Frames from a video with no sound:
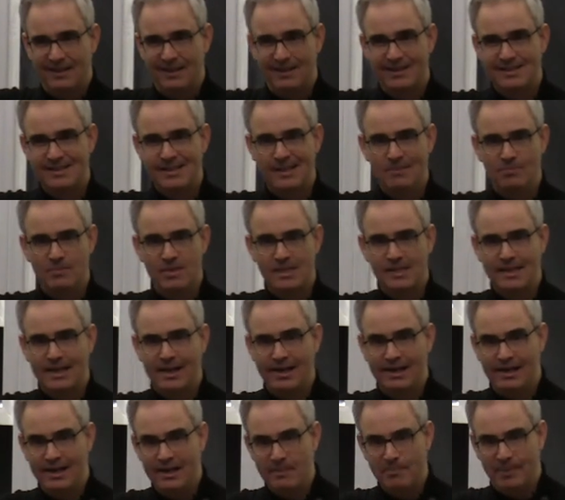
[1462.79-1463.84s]
seemed
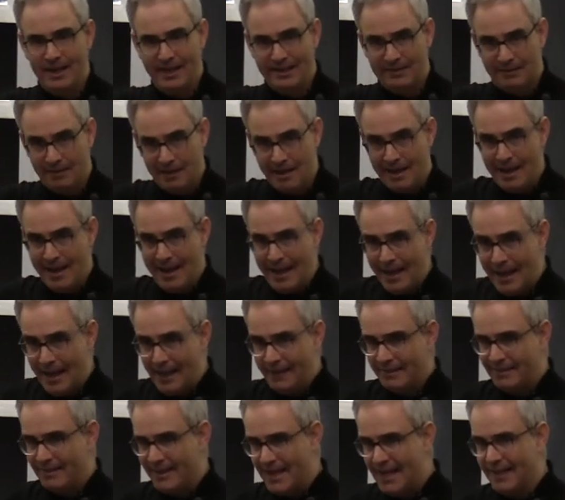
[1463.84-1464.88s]
scary, but at
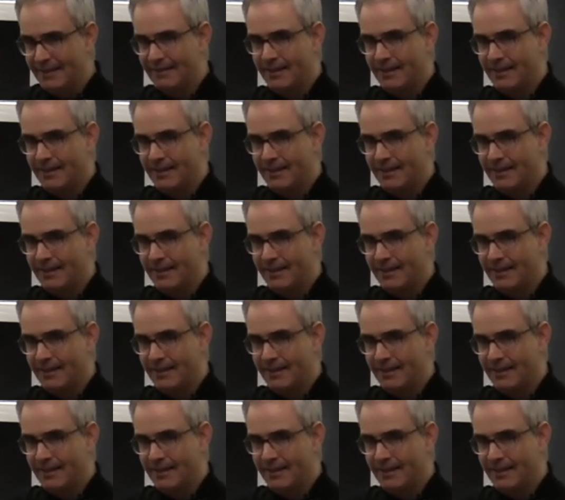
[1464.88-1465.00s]
the end,